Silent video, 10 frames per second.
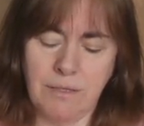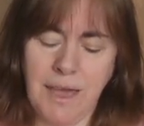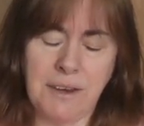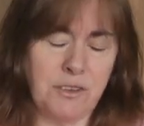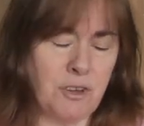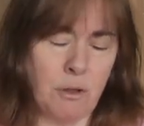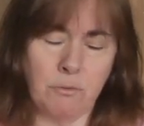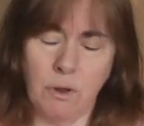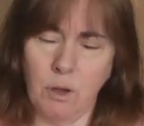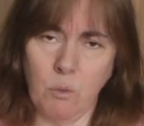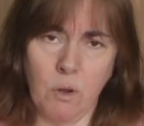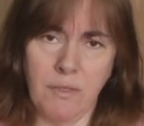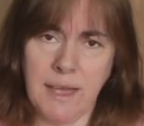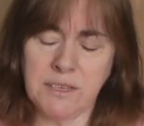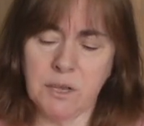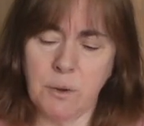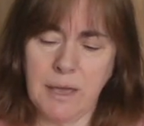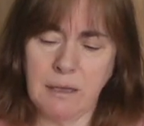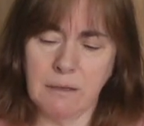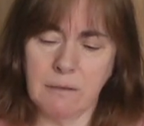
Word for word: They don't know what they're doing.